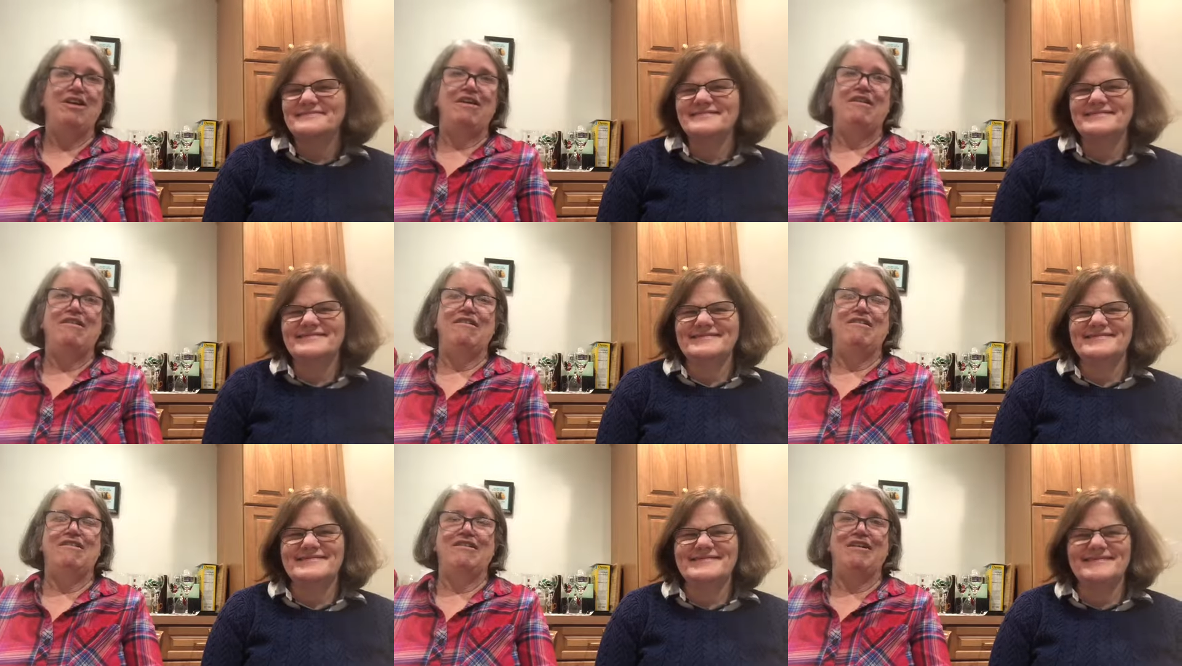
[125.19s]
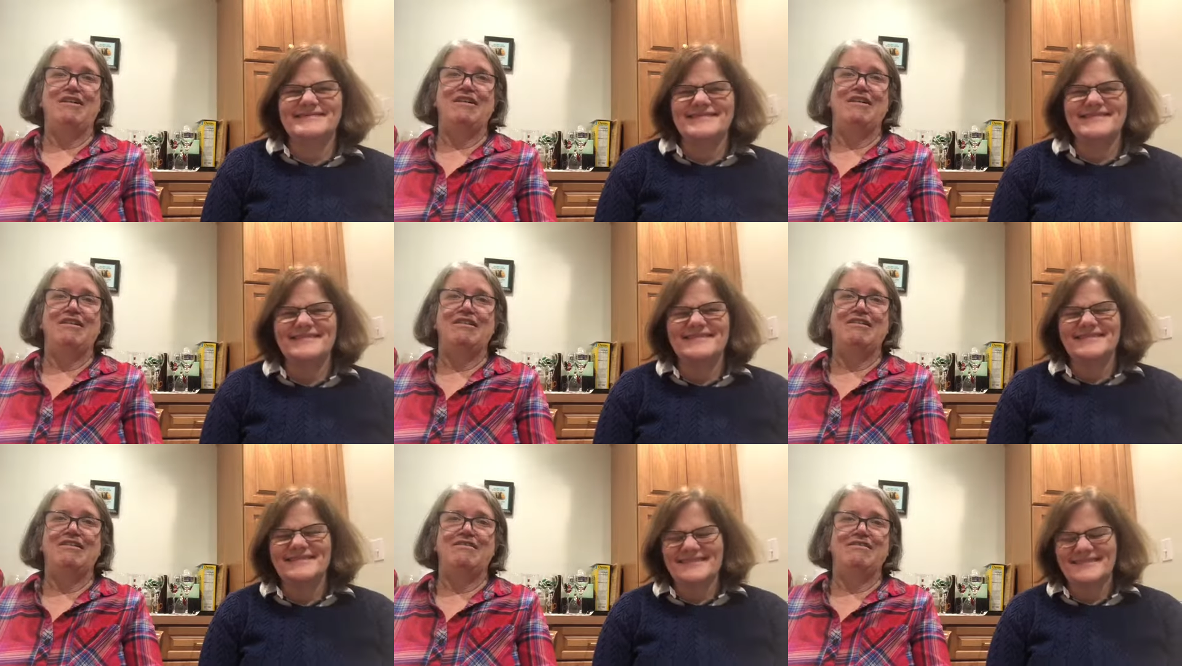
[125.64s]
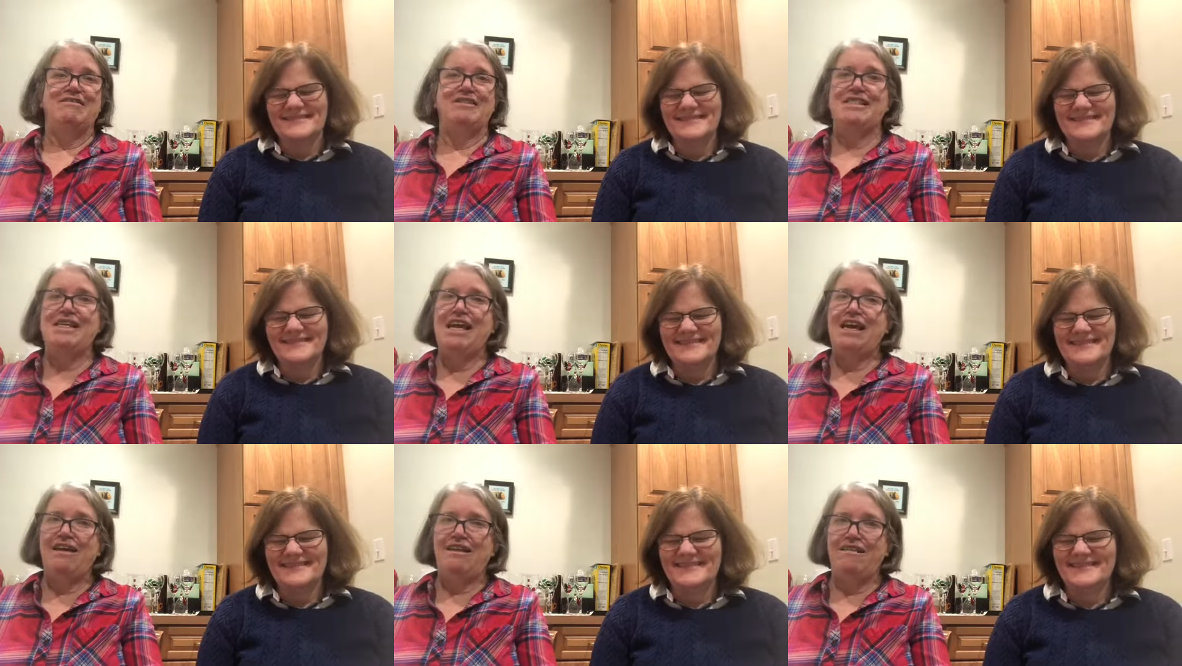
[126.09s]
Speaker 1: on
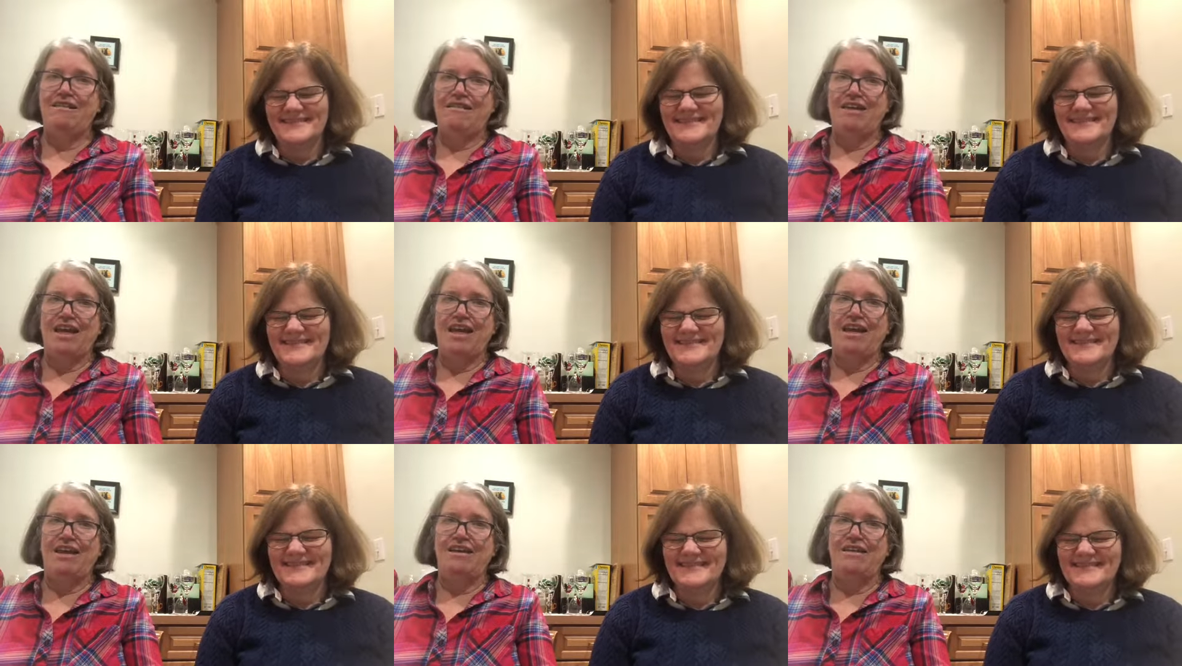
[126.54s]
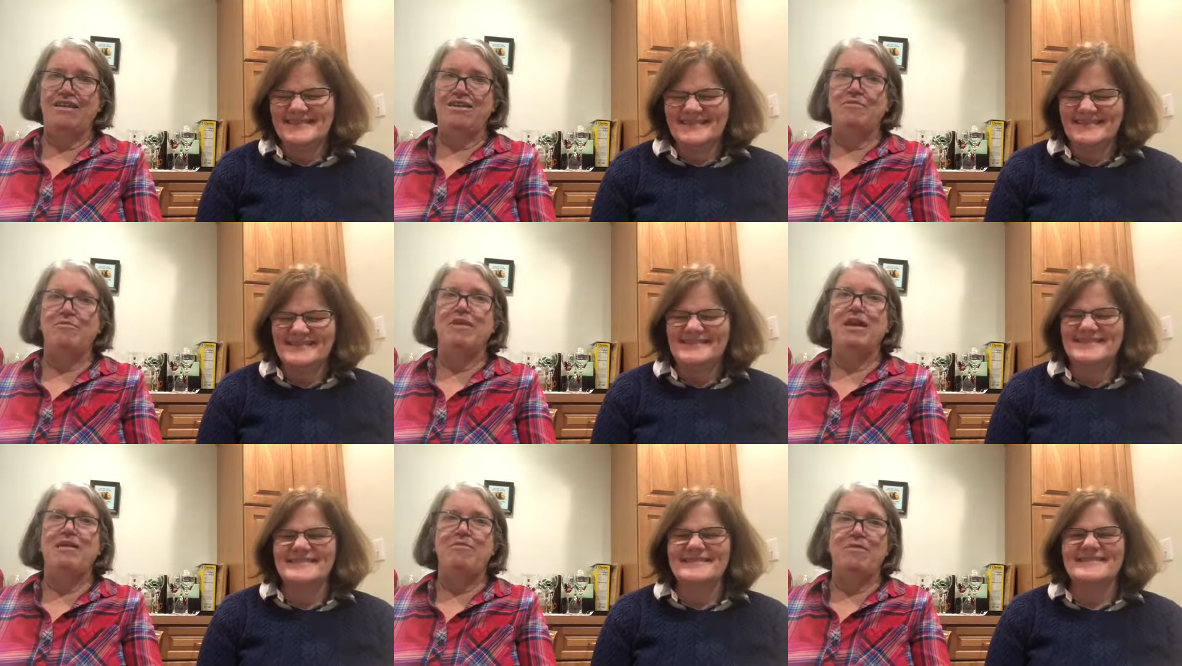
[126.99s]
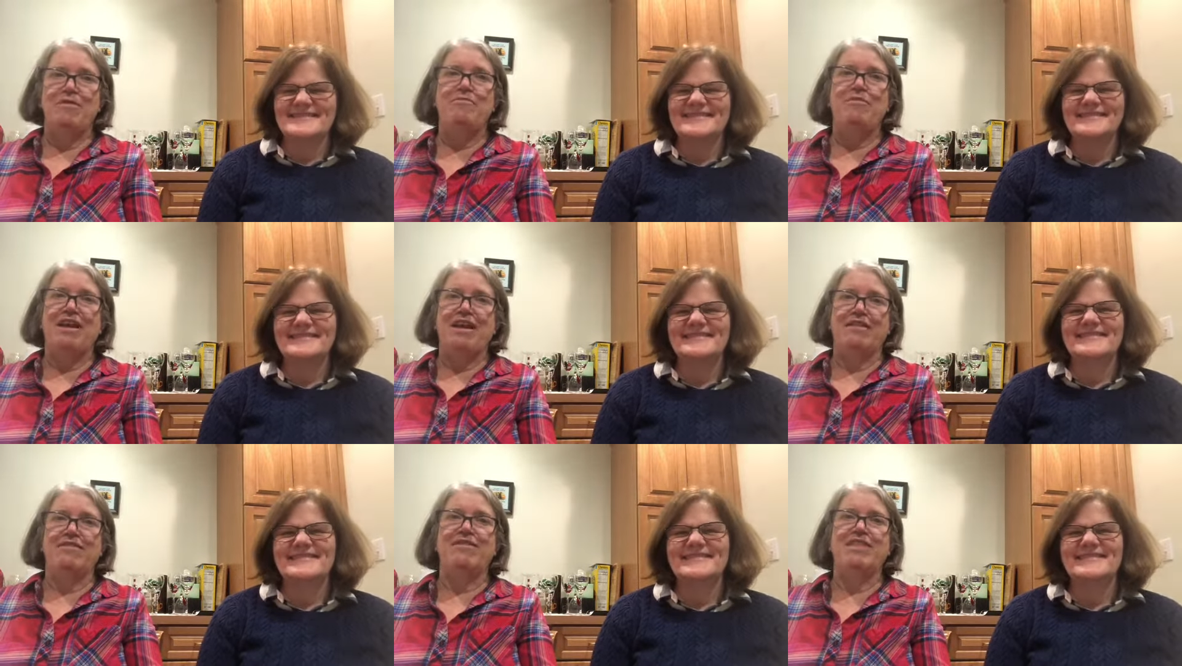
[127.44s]
Saturday, you maybe
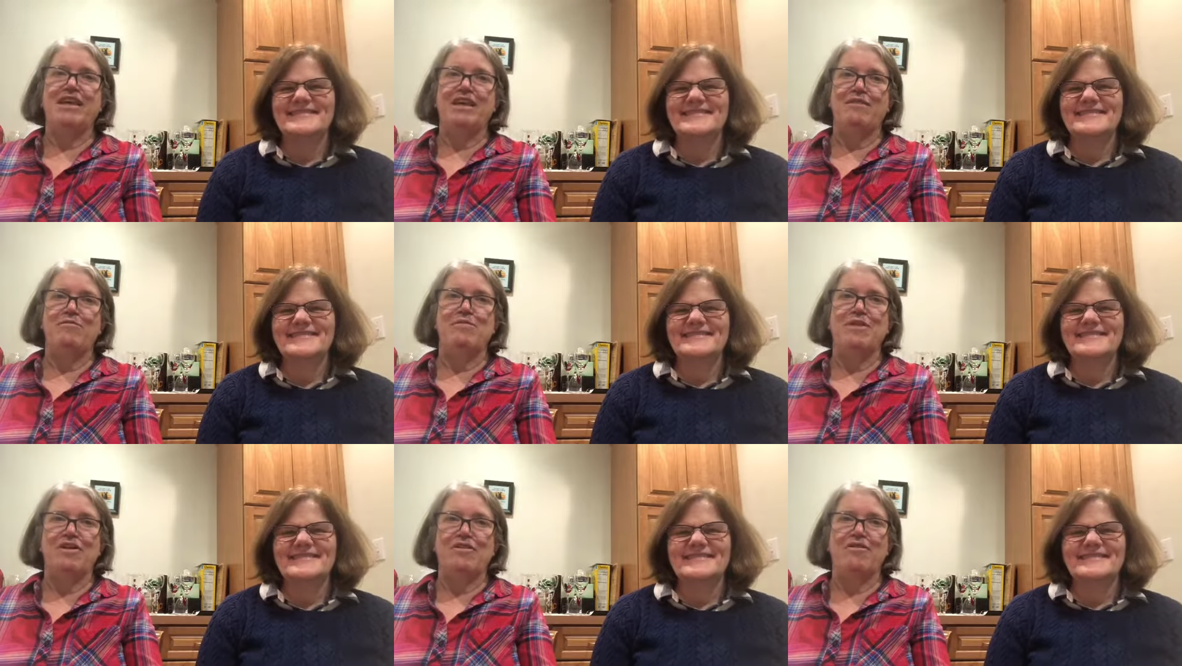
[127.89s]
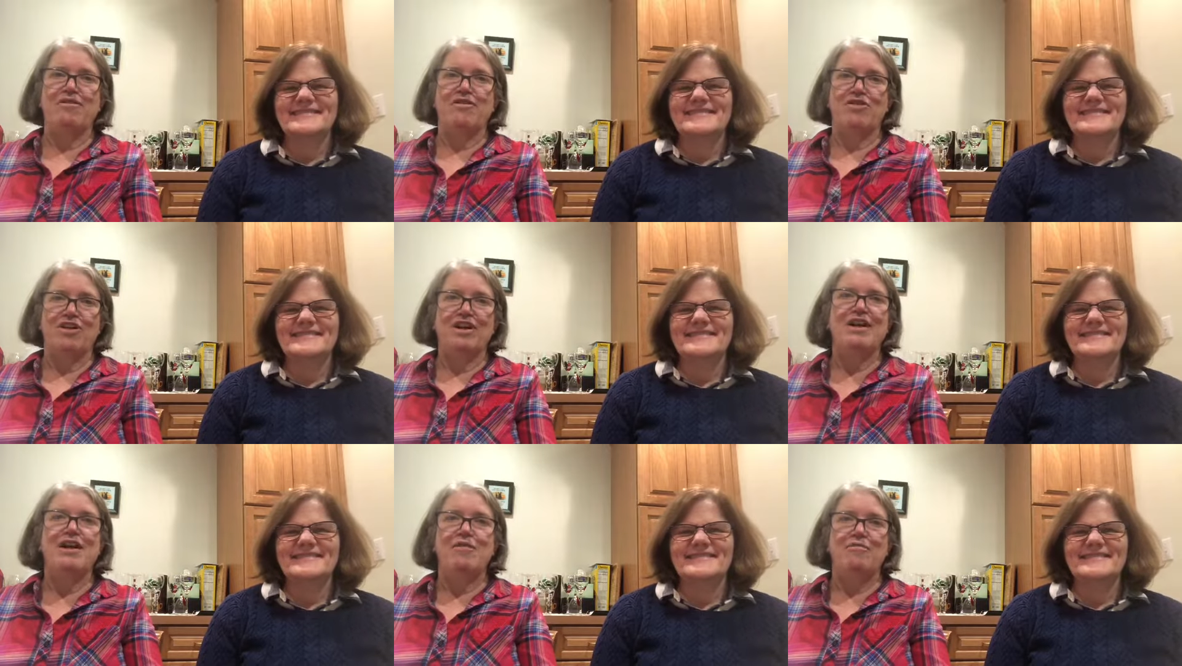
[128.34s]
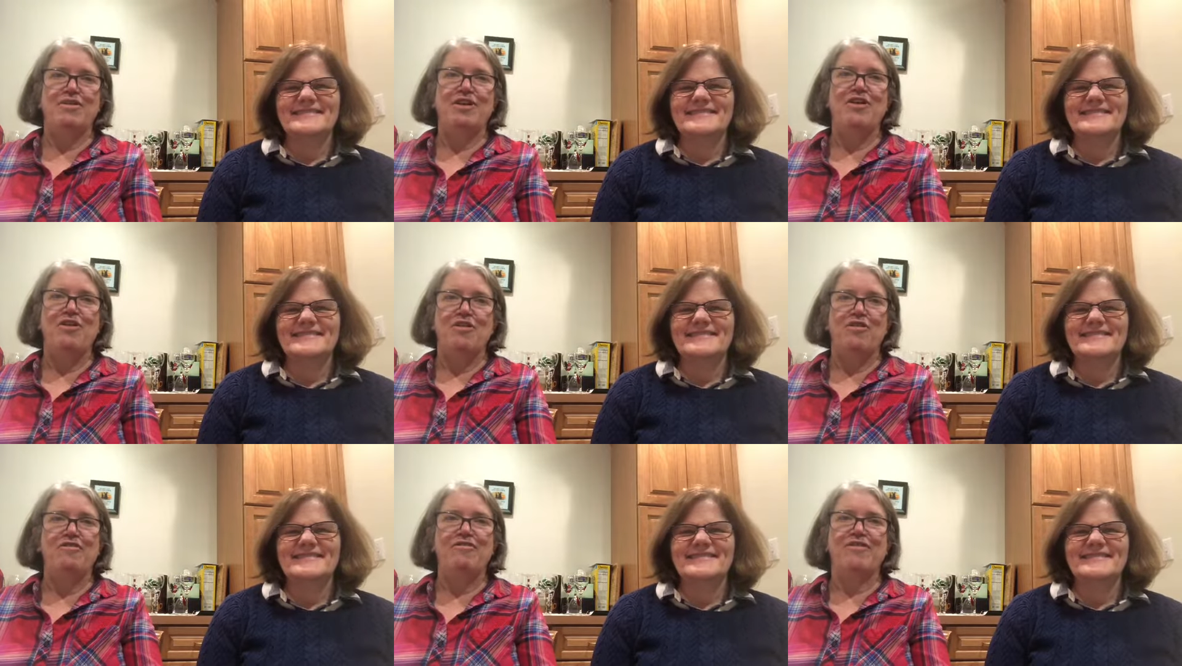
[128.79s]
better think about her coming
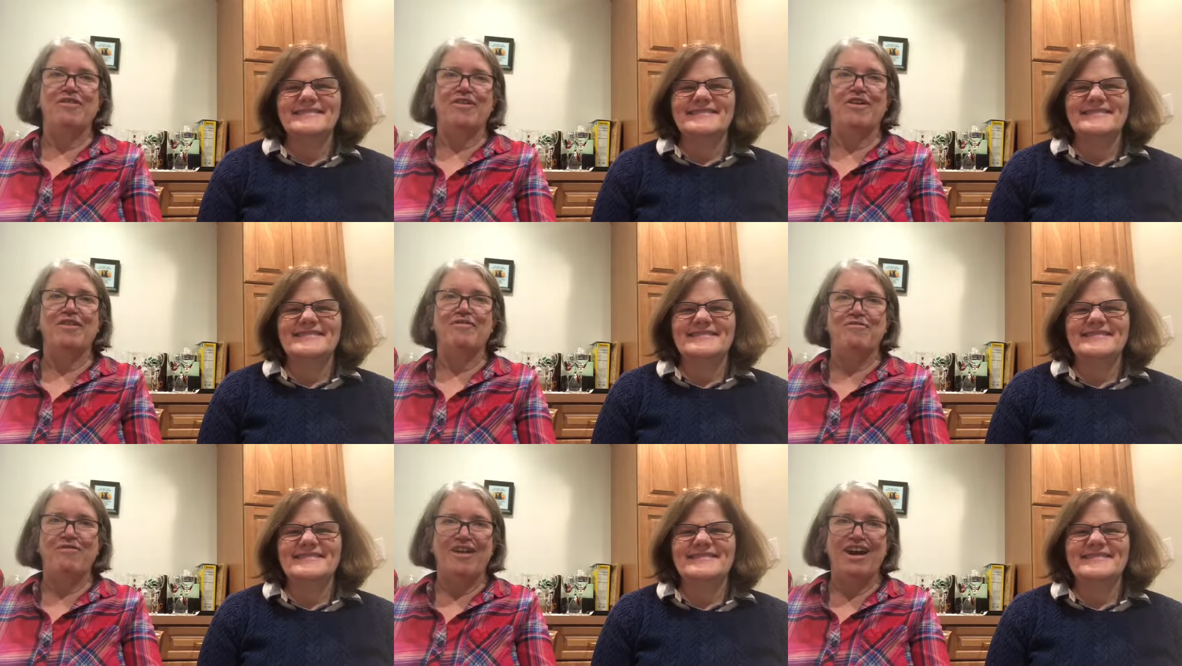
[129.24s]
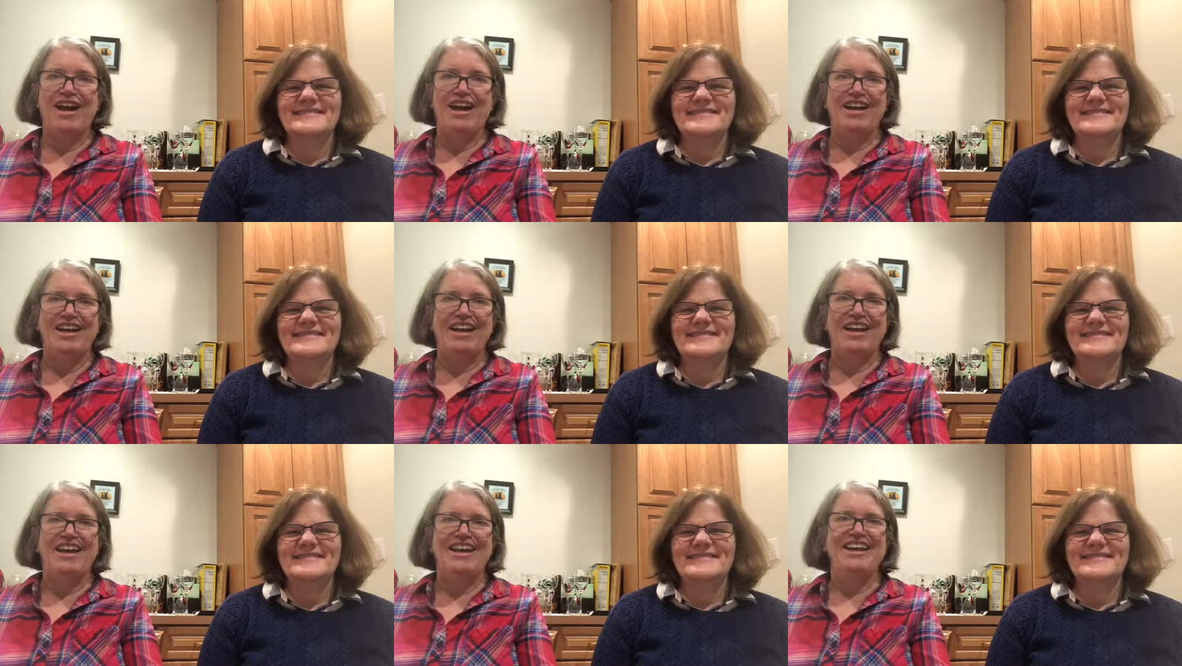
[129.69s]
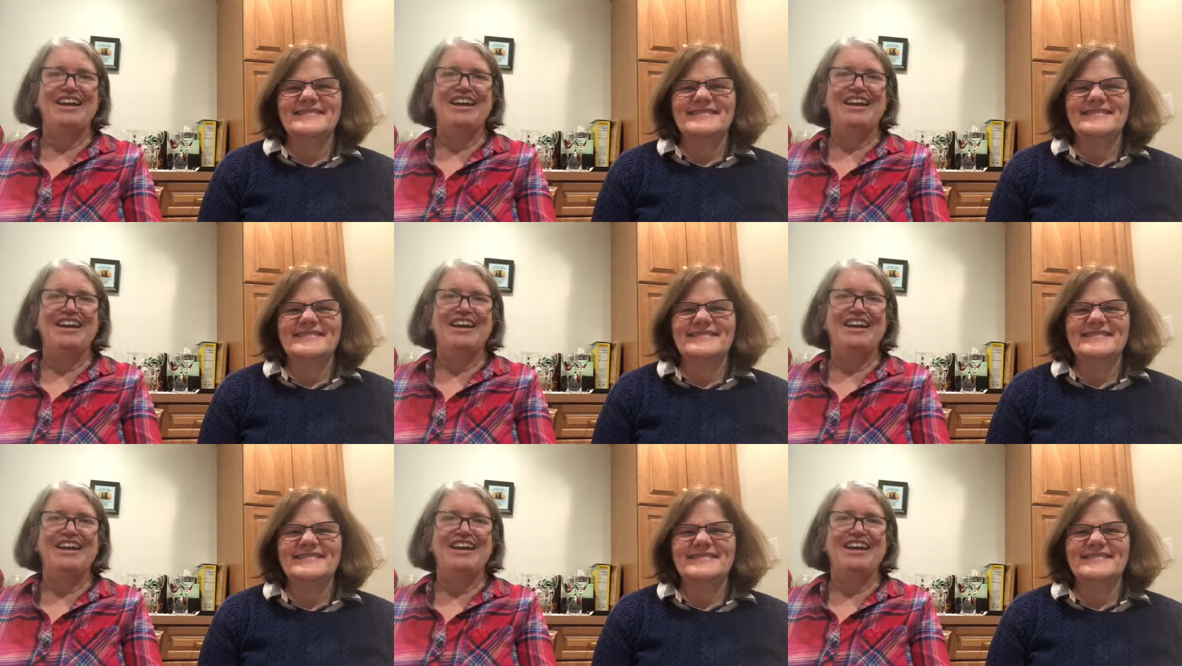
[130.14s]
over on Friday.